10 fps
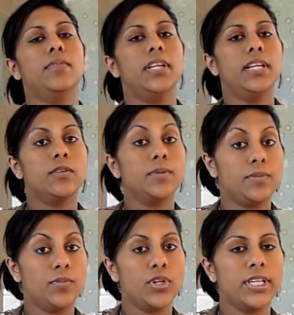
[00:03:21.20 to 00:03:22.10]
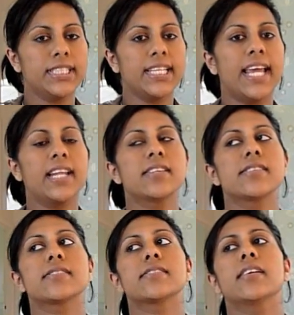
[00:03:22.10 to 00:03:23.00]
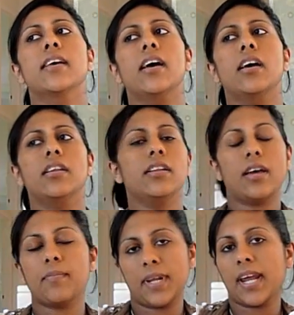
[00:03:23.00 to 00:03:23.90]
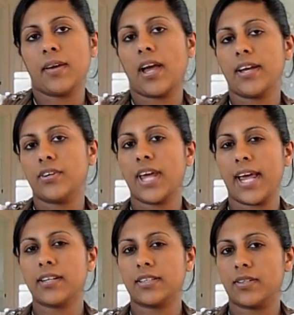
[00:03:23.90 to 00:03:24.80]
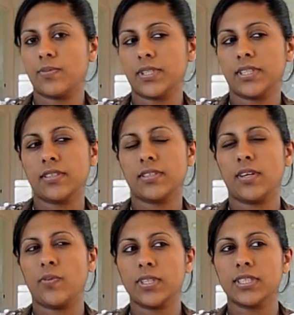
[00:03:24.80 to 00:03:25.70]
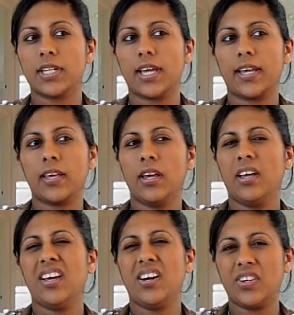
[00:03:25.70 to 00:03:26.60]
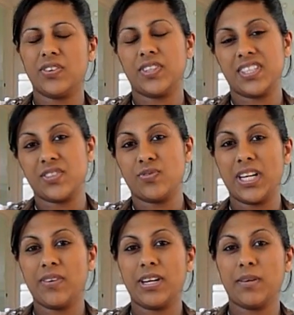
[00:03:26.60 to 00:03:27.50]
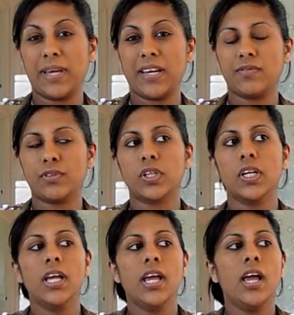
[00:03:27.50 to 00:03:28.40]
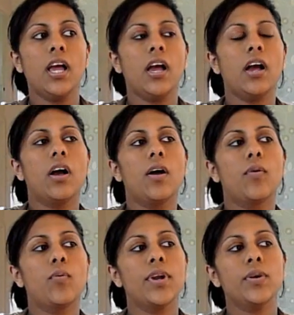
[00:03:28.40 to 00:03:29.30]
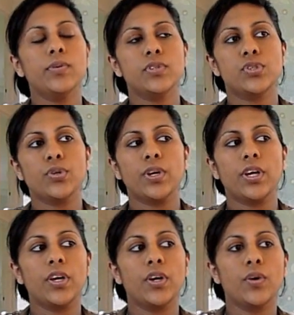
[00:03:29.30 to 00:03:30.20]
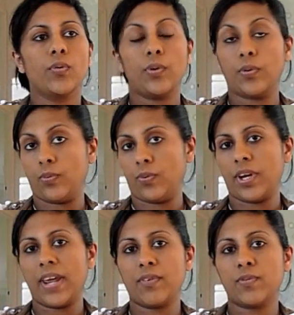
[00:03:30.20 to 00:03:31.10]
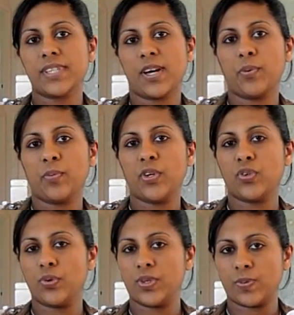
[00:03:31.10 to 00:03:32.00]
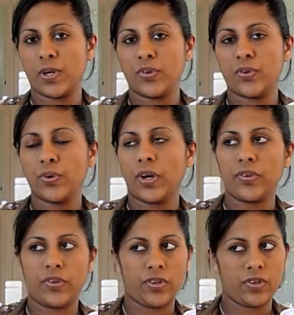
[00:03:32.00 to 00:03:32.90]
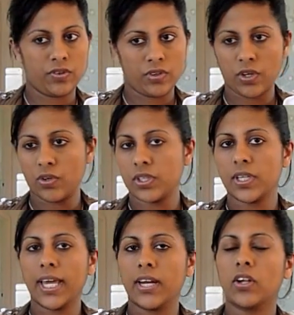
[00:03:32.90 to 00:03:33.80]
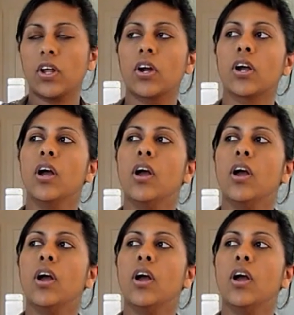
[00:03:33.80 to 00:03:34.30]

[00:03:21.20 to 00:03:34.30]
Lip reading: a little bit more intense, but I could handle it. It wasn't like, oh, this is really, really painful. What I was doing, what Evan was helping me do as well throughout the, till 8 o'clock,